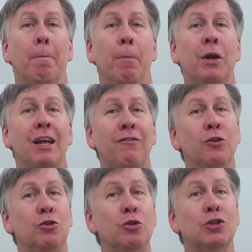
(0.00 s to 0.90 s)
but if
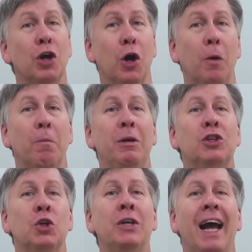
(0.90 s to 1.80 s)
you do so,
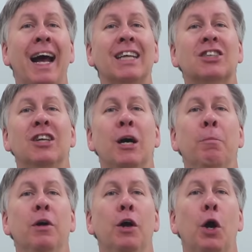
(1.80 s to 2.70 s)
be sure to ask
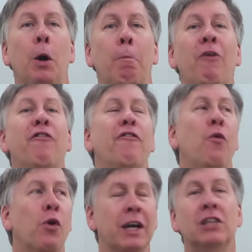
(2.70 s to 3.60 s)
them
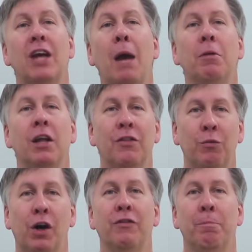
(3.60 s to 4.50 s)
before examining
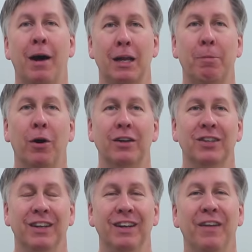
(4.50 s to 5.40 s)
the relevant body part.